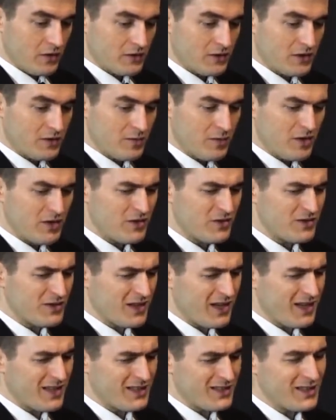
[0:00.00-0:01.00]
Does it make you
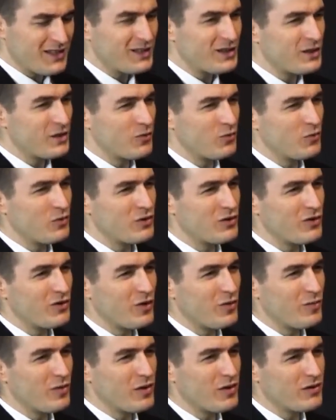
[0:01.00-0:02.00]
sad that he didn't win the
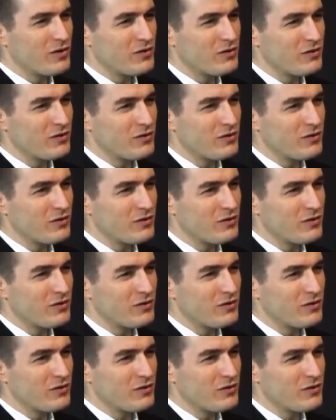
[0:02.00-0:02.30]
Nobel?